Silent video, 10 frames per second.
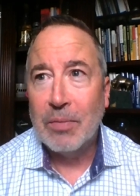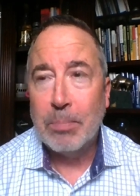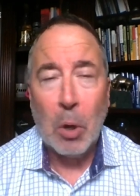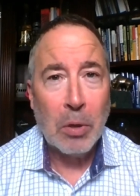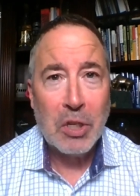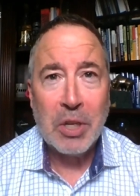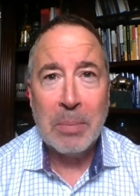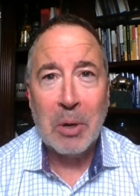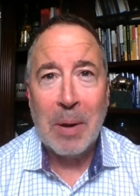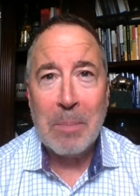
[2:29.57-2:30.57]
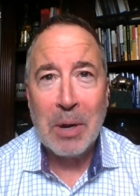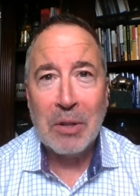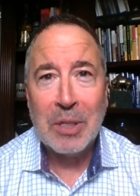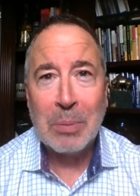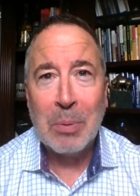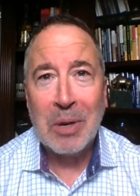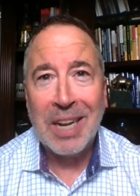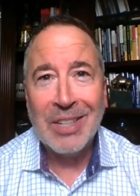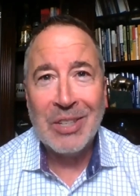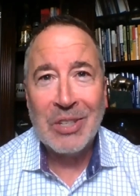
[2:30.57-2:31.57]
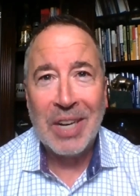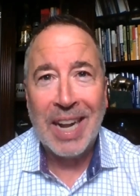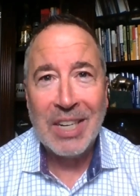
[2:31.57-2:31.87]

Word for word: Polish immigrant barely spoke English and had